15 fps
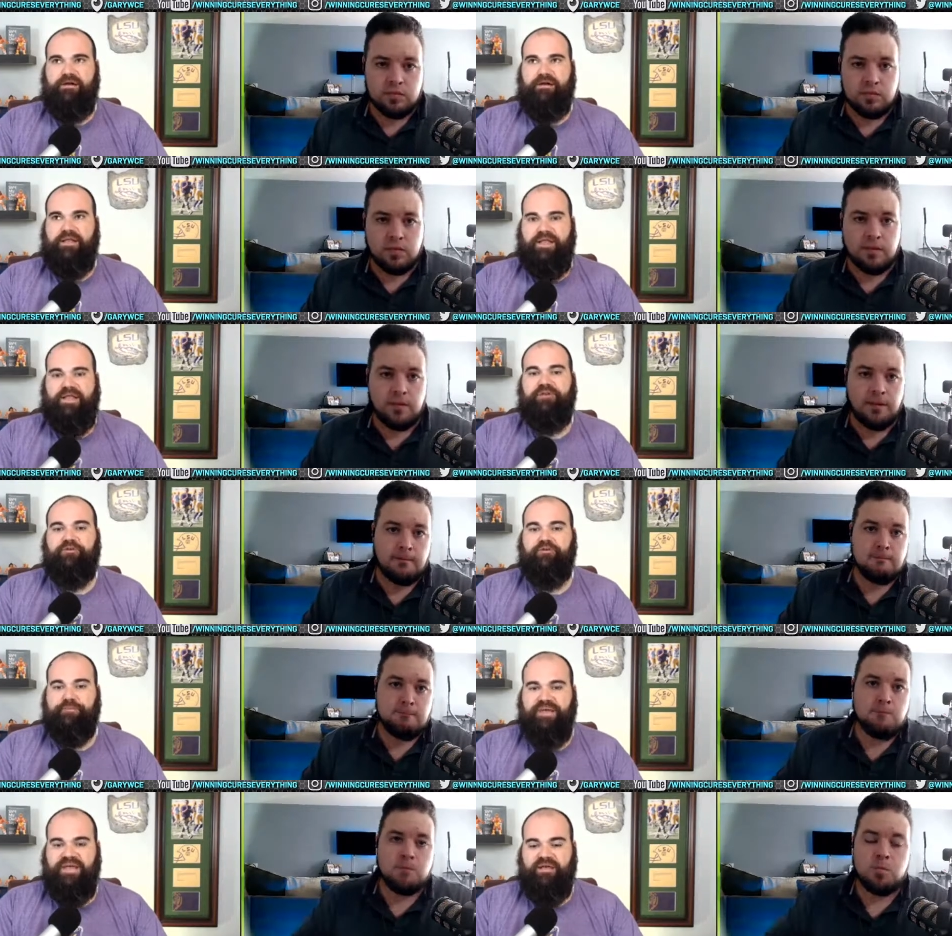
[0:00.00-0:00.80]

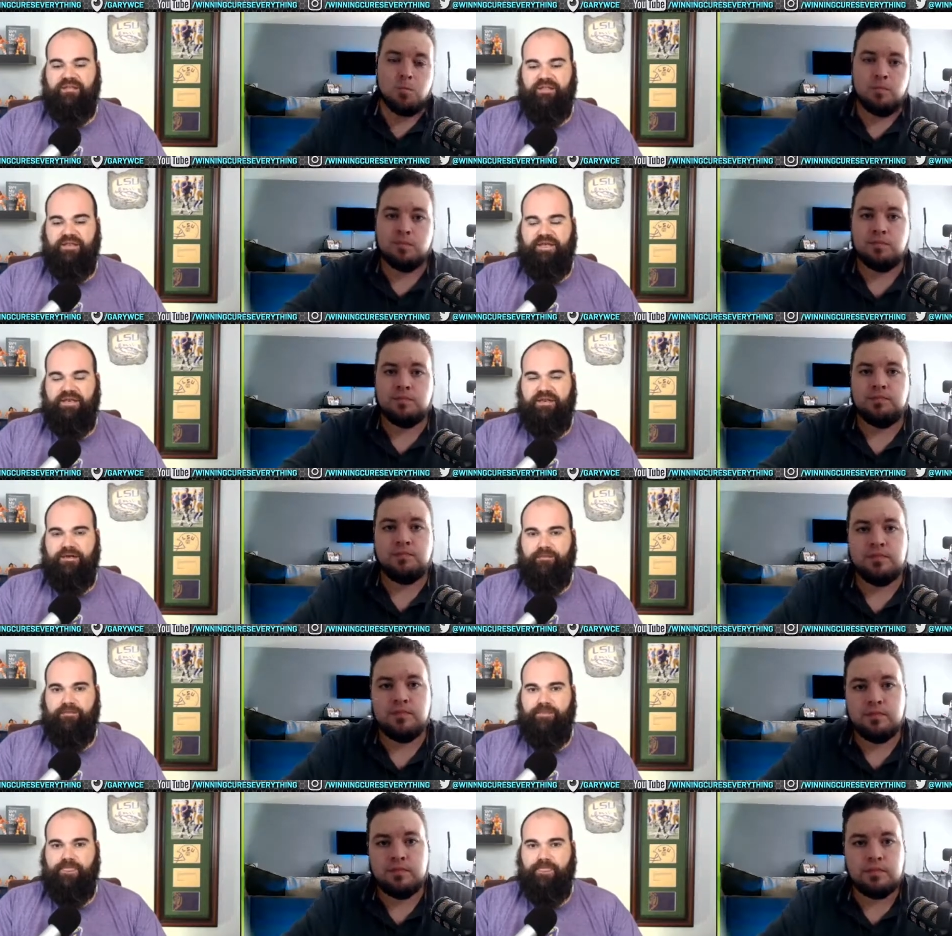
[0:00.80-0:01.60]
Speaker 1: intermingling
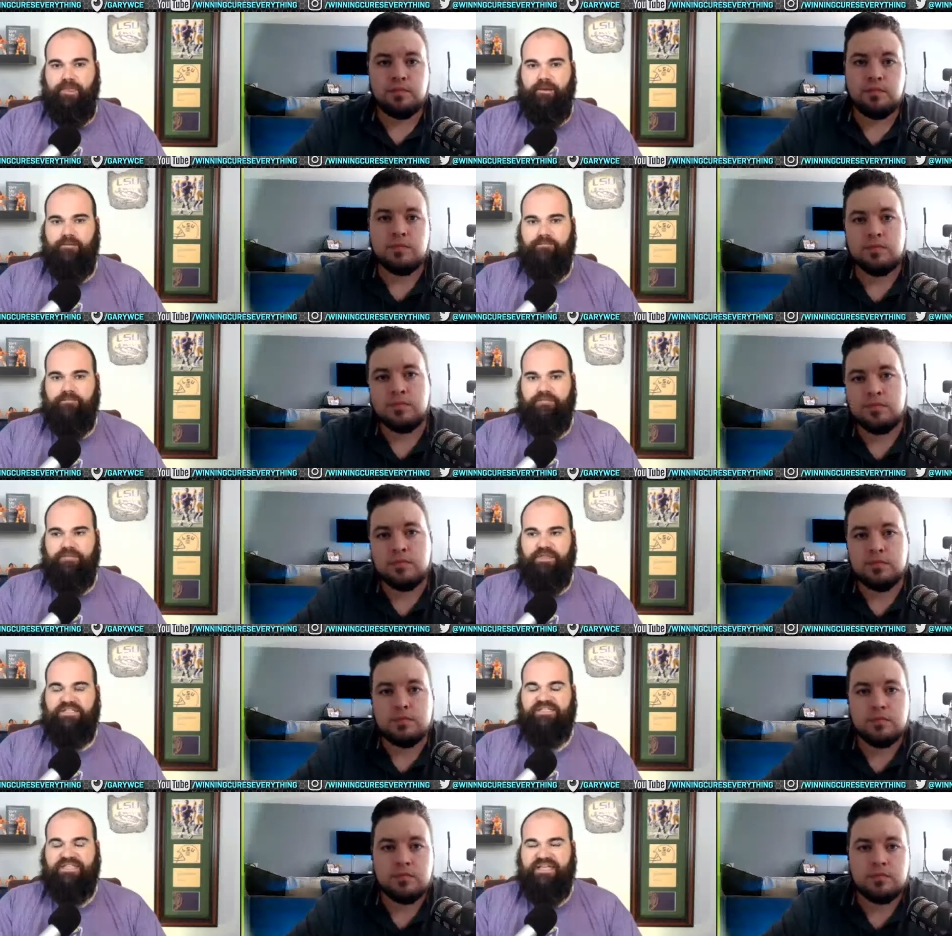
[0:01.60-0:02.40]

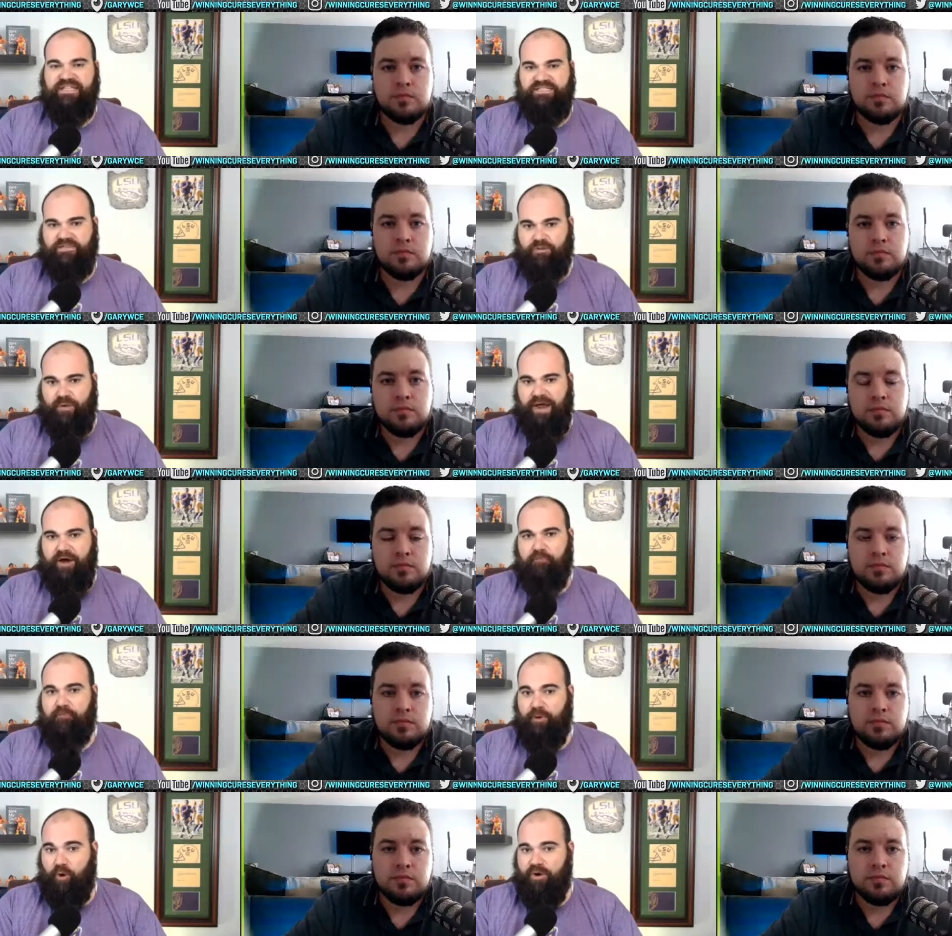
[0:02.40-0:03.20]
these things
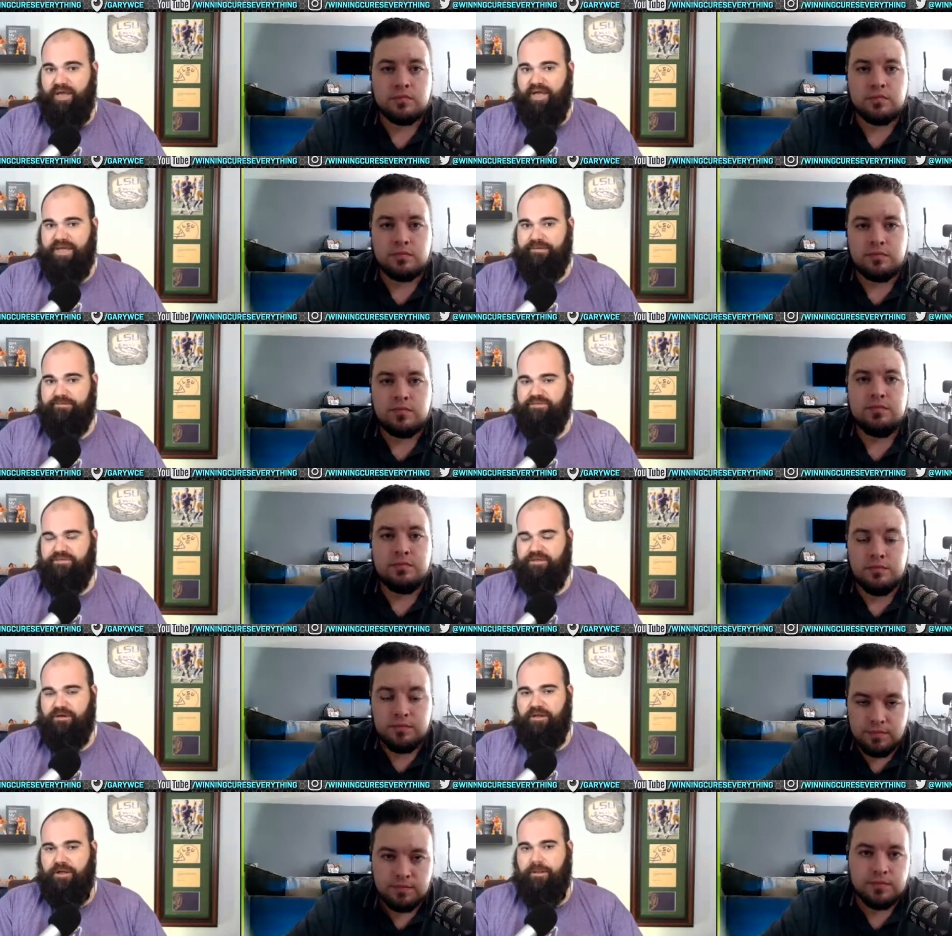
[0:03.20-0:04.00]
around bowl games.
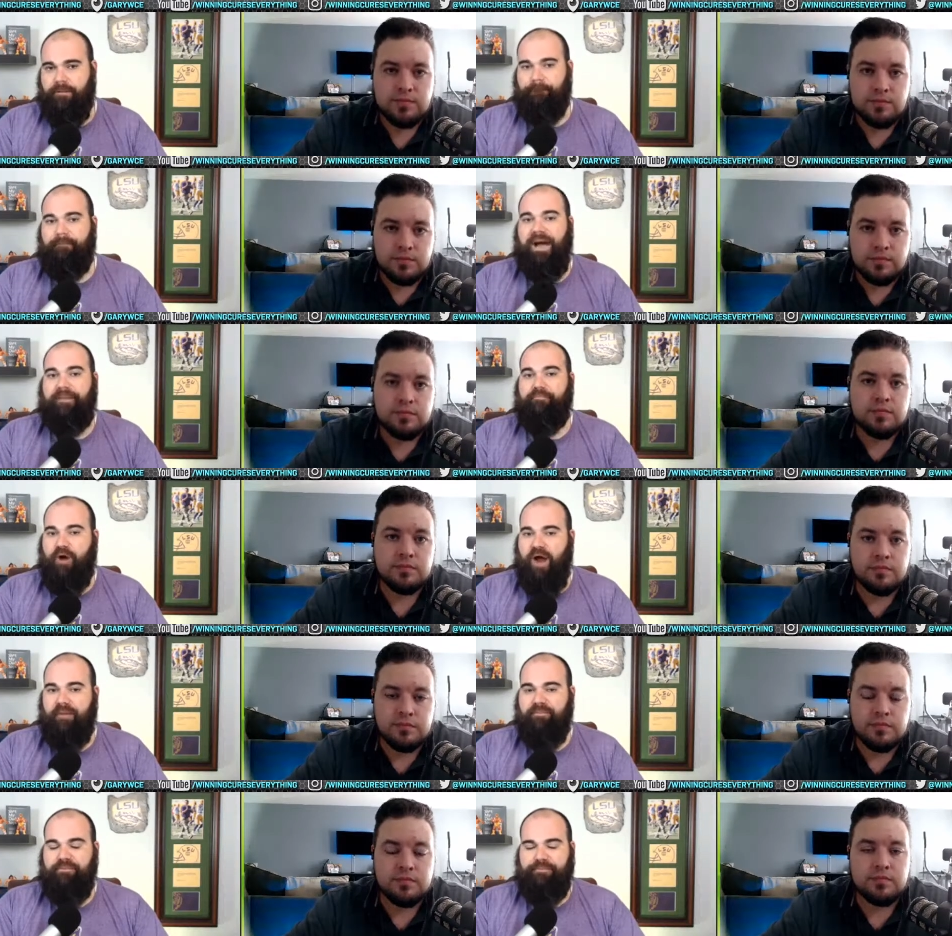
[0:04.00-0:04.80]
My
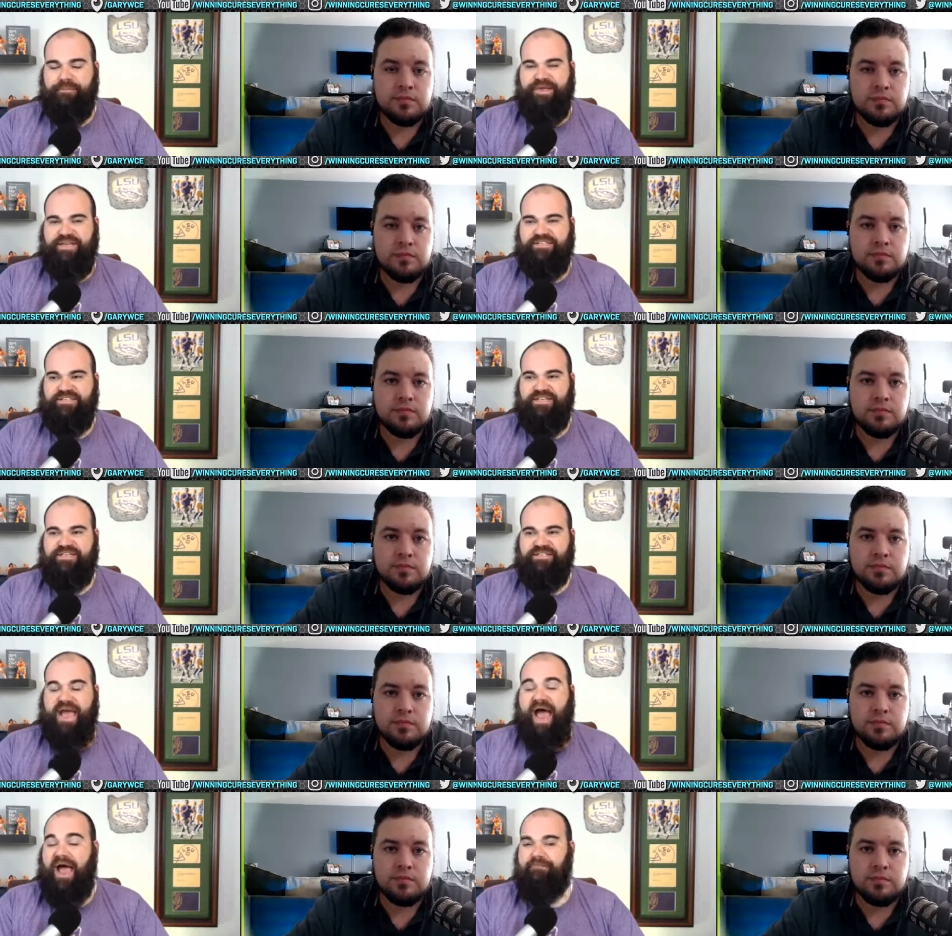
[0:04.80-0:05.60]
problem is
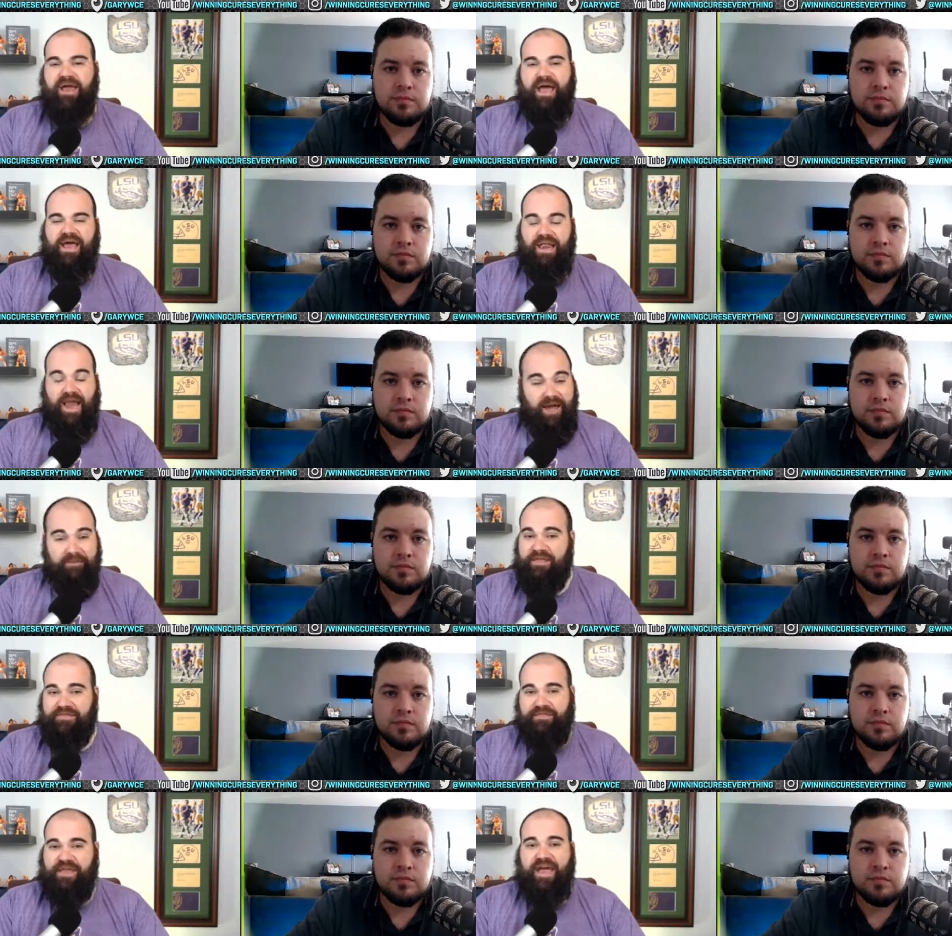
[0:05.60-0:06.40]
I'm not
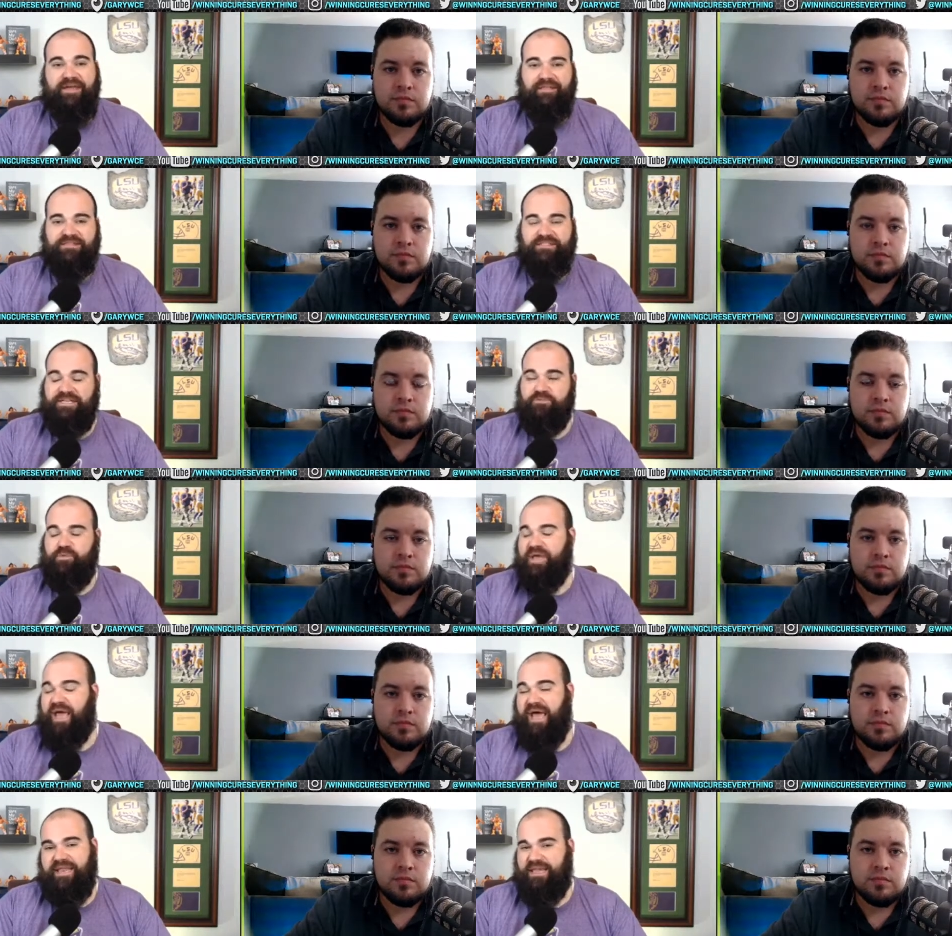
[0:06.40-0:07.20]
the guy that says we
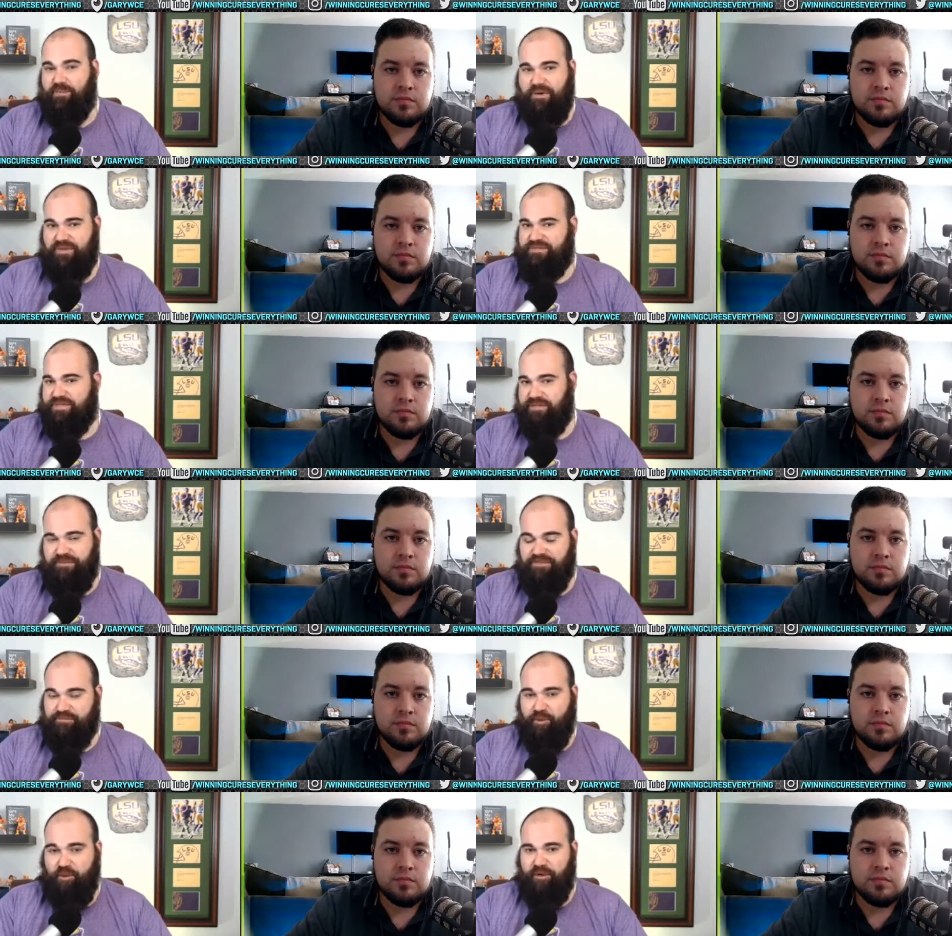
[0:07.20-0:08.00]
got to get rid of some of
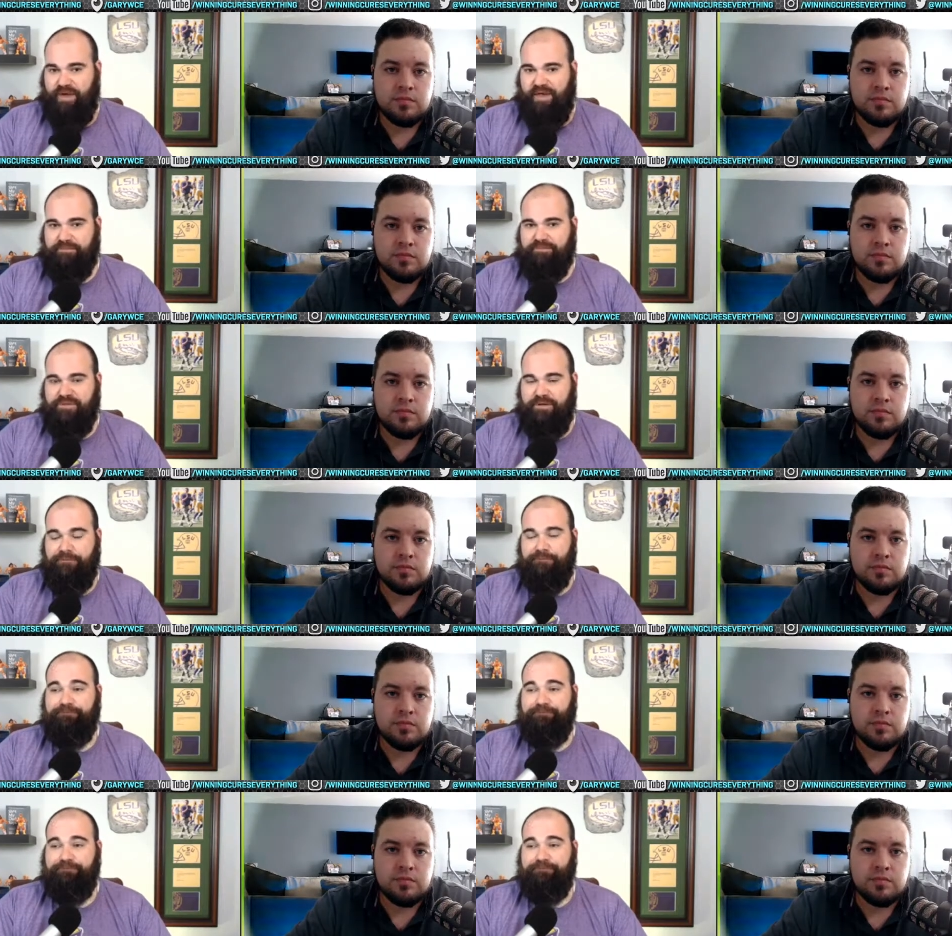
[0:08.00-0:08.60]
these bowl games.